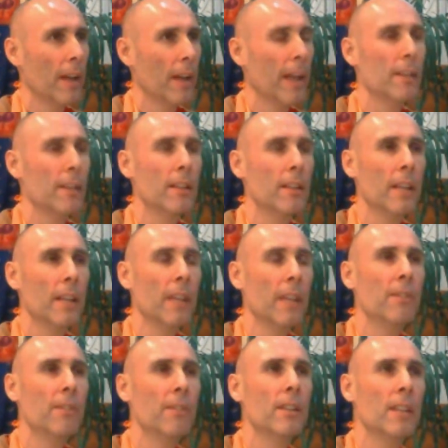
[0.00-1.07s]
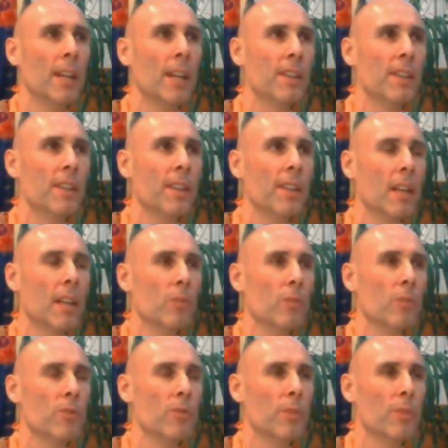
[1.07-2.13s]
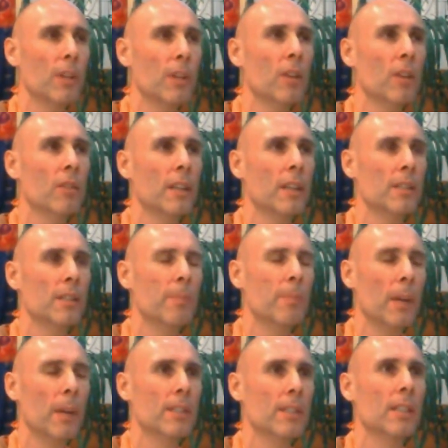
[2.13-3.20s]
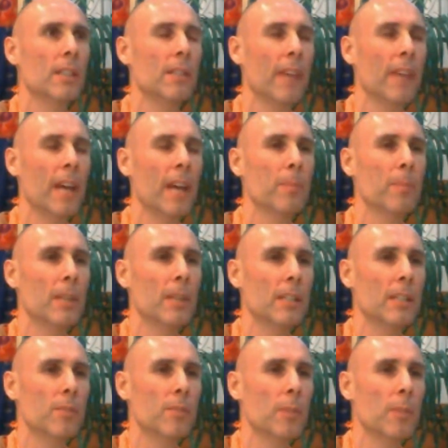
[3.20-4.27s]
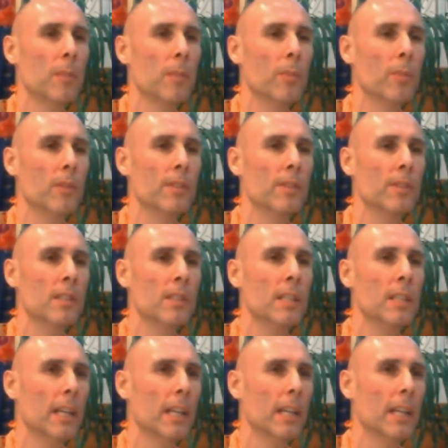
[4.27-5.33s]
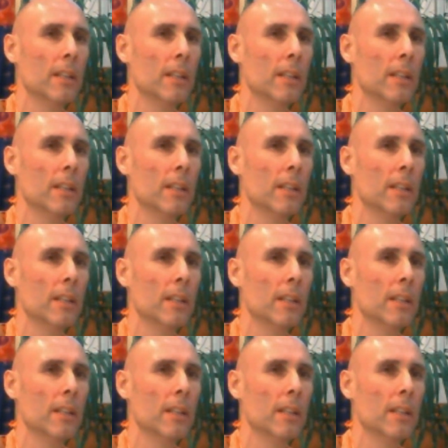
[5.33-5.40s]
And even that thing which we know as positive happiness, people seek it